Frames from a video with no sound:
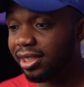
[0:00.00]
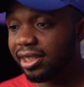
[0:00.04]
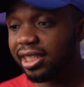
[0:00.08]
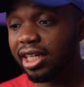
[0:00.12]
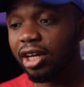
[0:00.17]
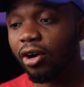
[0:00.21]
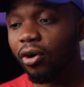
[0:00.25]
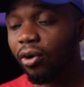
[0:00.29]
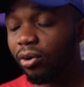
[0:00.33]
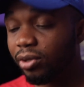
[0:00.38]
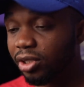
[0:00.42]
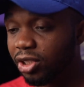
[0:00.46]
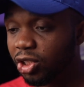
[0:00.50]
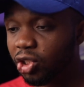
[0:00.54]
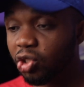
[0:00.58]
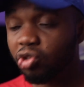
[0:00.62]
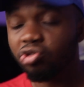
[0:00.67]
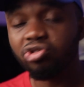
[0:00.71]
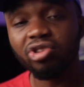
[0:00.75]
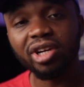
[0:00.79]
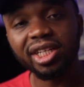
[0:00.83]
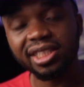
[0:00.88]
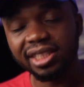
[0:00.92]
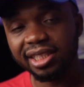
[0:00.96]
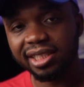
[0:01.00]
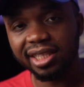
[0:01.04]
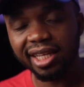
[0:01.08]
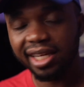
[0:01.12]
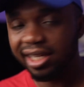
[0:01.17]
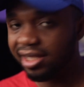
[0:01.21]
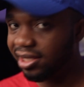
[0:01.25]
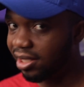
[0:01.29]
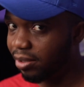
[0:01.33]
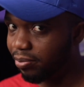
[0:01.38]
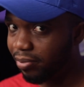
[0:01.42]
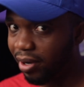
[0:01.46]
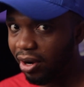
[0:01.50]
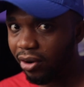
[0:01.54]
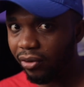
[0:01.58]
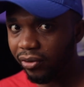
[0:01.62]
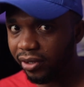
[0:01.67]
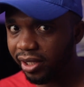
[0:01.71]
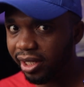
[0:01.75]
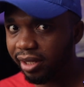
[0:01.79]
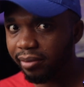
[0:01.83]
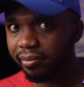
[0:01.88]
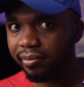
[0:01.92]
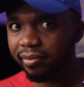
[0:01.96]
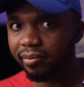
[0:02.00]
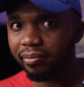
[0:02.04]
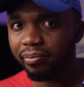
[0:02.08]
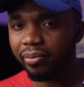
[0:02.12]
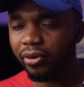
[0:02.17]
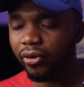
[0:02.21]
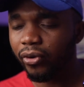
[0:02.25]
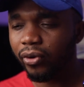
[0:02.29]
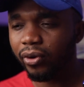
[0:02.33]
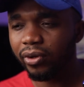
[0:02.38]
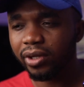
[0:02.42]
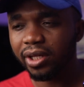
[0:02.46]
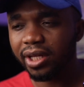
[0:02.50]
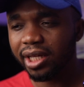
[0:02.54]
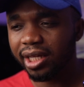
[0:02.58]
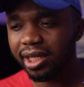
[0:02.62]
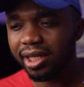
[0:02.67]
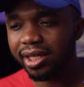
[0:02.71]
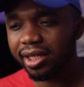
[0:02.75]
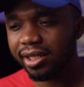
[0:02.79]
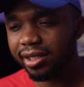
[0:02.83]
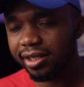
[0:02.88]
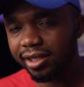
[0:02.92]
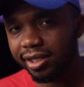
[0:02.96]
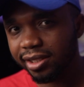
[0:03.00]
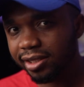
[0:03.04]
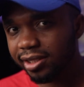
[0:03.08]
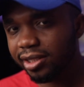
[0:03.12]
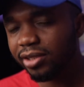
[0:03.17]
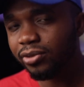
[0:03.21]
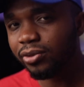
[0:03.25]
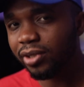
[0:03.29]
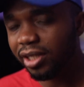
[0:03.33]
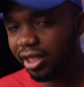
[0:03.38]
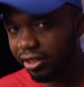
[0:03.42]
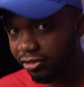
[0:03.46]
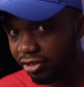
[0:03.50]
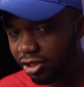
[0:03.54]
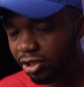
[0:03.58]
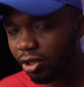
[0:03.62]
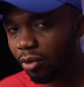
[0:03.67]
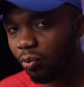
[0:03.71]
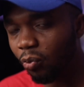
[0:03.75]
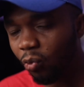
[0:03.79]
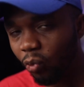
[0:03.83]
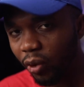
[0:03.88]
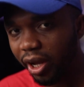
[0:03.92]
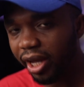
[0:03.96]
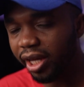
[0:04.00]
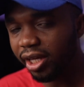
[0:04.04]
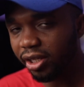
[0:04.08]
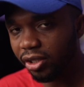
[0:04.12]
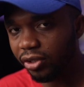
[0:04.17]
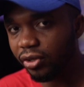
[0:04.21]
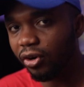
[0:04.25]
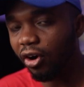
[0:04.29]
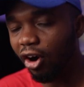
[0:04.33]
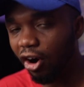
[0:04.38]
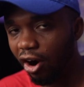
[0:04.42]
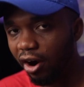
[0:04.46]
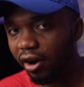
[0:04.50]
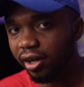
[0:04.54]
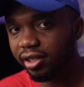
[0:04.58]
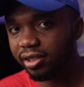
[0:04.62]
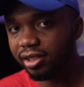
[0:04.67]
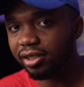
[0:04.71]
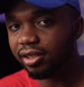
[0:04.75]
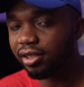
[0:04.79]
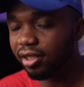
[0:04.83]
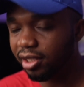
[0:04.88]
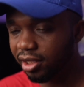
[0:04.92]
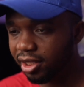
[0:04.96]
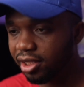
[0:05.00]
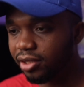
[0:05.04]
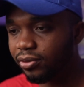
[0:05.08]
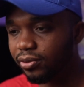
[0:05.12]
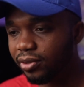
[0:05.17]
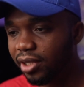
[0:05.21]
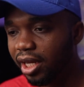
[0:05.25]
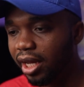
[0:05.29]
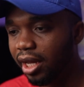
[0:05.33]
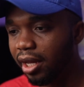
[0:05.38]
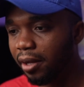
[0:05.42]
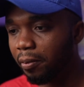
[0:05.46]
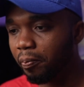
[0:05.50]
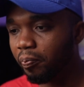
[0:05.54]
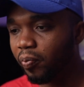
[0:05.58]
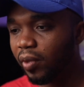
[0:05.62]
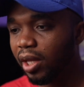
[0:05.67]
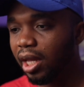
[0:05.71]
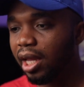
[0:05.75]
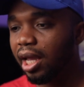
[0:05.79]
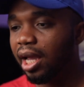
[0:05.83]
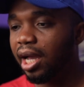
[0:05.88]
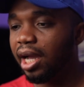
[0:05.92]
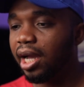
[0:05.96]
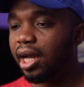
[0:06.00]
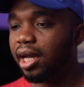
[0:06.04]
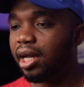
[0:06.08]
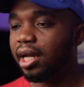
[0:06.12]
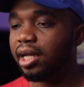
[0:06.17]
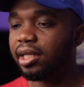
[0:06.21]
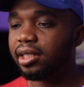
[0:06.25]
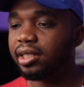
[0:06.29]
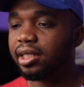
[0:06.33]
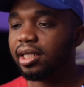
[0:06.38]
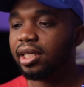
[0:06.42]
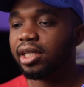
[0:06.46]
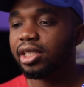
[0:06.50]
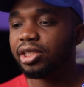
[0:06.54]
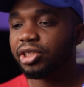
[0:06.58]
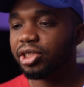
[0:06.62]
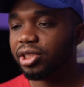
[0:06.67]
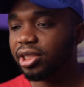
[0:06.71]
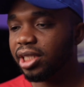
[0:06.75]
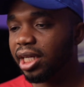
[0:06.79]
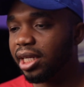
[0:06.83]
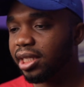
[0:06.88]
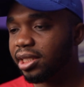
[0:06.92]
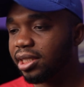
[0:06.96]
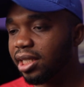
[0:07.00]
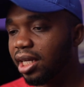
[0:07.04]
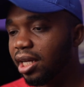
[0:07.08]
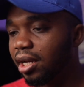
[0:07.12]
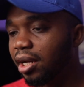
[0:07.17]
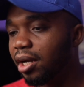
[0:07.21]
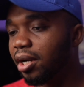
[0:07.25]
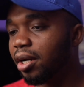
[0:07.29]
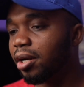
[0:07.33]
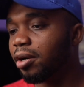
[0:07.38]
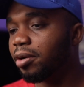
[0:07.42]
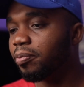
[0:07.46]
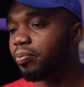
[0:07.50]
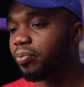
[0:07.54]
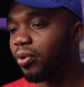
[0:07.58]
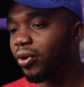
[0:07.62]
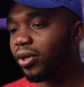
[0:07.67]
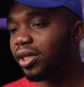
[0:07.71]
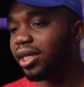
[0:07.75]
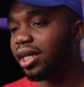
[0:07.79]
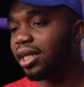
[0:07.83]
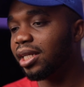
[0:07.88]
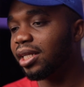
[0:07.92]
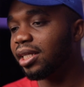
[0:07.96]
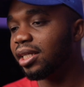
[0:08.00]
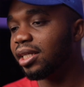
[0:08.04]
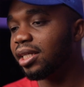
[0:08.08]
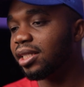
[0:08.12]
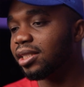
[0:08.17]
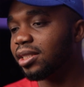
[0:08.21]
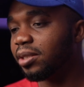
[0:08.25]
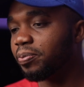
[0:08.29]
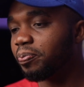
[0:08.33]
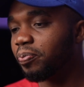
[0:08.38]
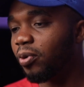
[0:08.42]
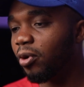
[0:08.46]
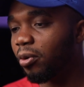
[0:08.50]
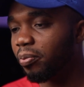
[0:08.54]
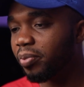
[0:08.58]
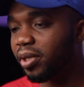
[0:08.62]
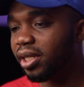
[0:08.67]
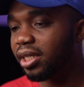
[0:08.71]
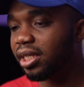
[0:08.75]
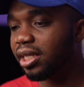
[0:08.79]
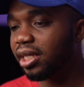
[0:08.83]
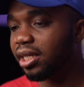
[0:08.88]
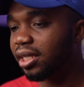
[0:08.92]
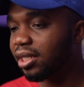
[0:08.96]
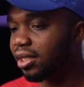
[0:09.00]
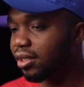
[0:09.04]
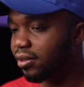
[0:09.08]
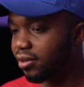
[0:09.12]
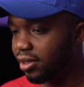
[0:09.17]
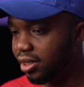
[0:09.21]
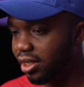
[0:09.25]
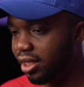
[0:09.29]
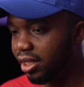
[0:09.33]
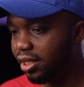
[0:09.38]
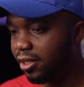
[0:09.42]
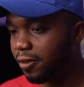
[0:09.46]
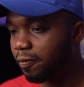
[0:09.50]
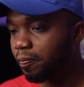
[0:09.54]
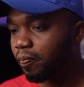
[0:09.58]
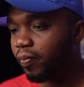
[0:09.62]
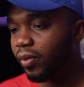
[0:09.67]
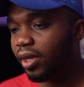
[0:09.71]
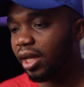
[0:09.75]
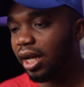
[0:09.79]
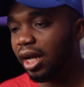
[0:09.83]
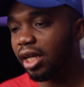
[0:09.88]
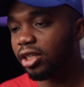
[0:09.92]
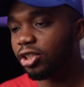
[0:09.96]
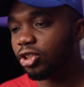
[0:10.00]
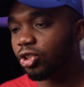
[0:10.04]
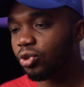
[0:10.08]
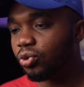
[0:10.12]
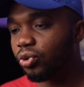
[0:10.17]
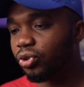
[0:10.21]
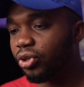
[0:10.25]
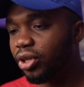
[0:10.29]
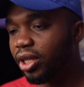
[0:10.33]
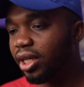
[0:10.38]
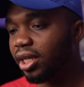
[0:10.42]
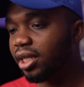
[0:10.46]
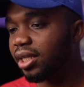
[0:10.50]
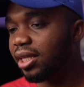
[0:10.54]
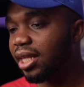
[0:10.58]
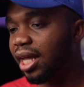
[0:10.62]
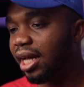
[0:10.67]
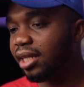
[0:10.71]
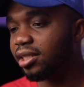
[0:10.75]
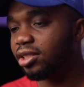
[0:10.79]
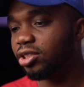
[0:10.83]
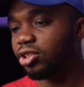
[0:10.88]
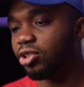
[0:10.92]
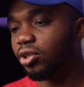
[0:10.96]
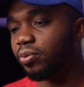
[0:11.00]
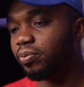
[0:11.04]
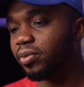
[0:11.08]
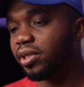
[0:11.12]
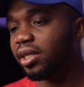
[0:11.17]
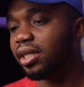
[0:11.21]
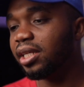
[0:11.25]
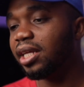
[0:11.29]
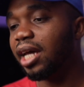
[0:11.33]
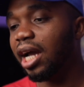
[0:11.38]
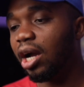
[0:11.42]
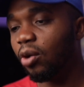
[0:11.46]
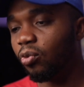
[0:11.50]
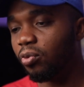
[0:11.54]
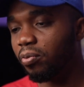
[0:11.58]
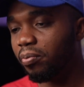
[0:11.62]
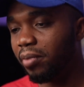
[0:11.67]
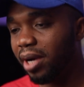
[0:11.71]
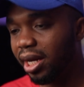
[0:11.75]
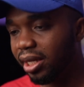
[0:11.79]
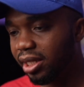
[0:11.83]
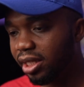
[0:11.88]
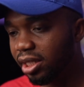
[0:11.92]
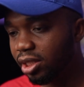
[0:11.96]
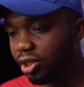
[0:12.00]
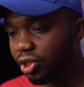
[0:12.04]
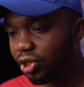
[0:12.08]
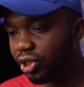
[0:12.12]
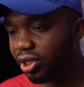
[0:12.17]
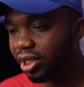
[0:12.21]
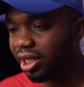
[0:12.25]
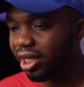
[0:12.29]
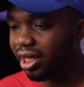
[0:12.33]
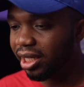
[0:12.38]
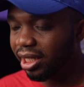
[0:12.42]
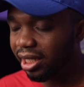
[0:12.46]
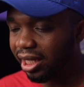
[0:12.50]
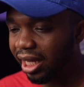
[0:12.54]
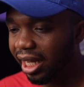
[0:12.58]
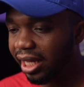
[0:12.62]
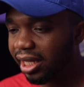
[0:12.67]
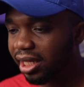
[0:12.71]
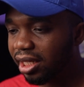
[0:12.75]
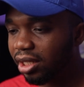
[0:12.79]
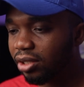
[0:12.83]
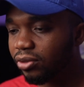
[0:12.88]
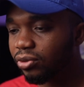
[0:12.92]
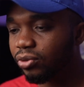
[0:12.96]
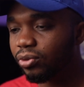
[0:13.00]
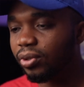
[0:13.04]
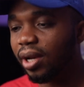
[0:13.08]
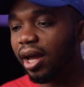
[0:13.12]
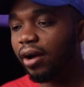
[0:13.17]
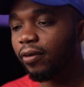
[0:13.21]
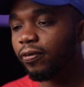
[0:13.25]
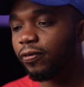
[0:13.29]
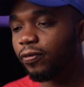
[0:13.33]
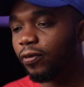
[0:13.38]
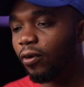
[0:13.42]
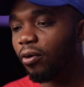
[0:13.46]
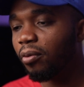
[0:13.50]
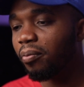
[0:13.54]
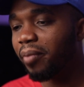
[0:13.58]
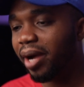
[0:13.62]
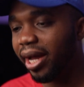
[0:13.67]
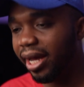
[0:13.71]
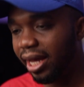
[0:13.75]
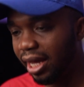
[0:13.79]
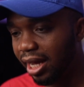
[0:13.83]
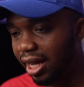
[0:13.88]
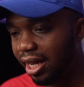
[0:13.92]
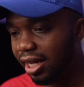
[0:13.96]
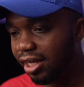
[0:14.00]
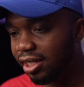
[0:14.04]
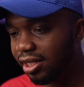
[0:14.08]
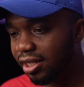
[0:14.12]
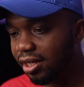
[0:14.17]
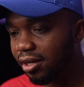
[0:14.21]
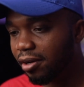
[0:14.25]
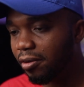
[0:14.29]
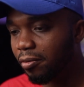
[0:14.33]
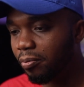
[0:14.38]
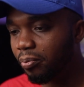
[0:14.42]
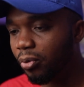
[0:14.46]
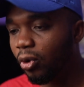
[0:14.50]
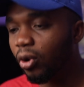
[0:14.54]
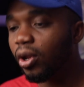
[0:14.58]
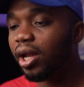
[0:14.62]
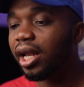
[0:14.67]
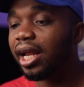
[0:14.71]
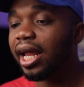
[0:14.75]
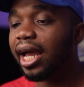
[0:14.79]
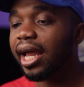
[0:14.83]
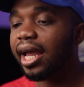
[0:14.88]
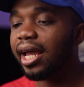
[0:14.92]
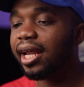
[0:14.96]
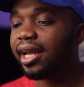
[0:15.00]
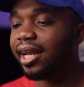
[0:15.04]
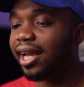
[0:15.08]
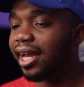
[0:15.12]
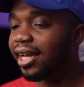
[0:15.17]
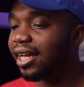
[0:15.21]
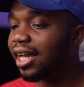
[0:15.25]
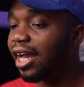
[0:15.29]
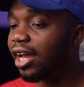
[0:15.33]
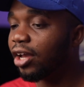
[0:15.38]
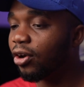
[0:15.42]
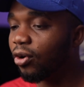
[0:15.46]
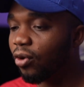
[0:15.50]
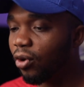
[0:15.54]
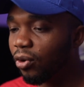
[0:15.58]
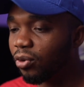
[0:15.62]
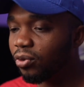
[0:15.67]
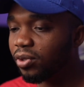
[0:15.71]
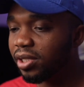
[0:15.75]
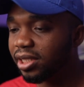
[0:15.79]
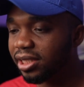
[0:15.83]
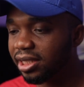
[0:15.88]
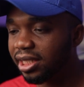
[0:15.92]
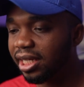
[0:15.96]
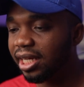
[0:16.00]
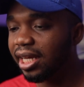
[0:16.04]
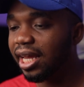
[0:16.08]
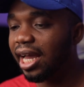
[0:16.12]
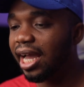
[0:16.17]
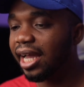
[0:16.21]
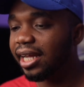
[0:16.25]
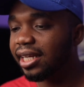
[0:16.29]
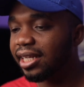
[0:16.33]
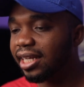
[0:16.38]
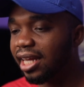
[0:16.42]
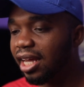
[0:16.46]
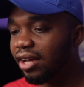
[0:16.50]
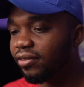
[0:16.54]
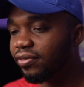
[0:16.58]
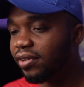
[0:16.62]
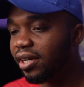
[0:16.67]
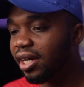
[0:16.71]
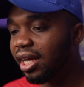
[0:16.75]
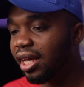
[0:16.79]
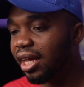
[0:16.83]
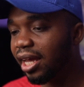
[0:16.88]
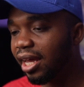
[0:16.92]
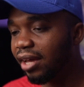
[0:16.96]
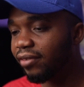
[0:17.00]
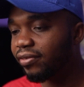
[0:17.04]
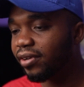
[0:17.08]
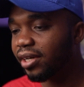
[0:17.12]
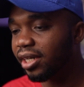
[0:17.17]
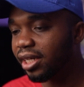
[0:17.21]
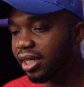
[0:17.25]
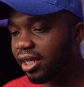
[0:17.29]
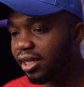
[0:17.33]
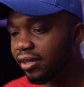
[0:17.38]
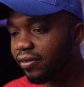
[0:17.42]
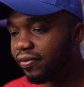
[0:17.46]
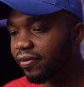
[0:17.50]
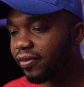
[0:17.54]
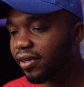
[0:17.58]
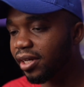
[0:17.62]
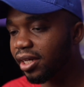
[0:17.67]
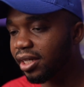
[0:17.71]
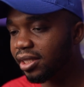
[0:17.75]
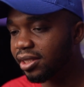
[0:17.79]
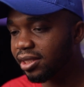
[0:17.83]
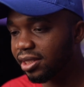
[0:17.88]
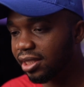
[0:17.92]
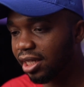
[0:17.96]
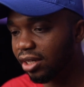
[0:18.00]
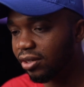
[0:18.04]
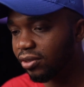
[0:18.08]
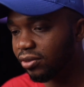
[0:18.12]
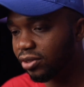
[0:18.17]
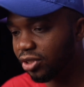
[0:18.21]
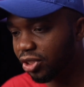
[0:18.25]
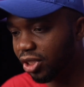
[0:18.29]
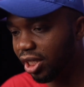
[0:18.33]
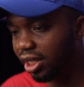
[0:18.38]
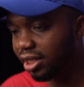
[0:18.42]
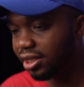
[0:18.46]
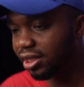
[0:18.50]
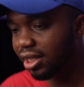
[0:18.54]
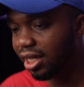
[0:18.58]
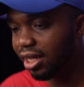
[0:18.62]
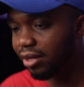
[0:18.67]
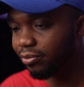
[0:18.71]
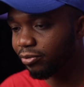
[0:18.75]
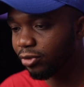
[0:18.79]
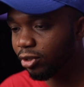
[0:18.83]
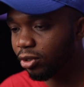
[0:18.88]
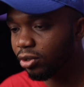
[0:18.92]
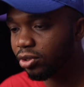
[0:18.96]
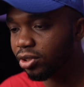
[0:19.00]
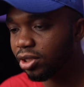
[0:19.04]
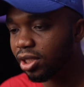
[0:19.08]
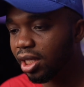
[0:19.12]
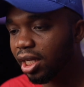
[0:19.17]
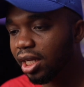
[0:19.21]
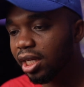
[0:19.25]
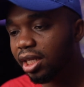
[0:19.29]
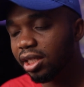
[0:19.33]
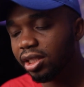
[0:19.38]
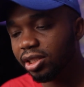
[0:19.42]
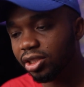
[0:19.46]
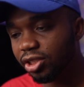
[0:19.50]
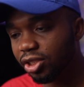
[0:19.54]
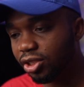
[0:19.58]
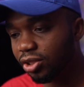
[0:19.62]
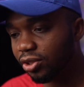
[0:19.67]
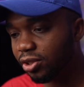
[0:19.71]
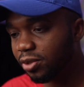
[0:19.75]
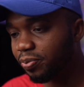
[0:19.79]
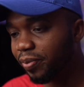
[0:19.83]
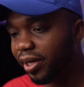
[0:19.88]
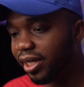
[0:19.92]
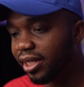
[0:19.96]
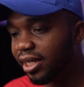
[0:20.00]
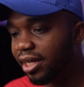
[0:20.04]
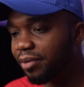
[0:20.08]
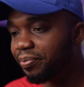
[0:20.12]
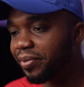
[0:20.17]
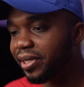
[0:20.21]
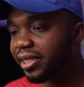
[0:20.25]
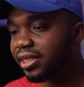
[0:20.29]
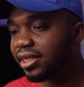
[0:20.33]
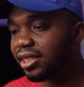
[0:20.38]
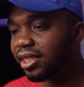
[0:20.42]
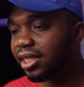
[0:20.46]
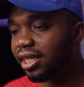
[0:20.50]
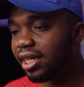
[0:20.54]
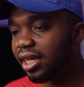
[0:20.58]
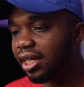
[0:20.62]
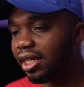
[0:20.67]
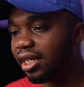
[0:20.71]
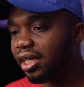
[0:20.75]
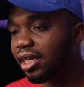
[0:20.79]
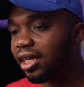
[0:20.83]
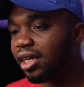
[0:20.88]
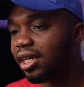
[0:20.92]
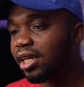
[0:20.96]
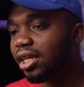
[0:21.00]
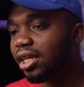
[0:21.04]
say all these crazy things about him, but he still lives somewhere in your heart. He's still there. And she says, brotherly is a public D. And you think that's something I will manage? Like, when I fall my hand. But like I always say, I never ever give a second chance. I'm not Jesus. My name is King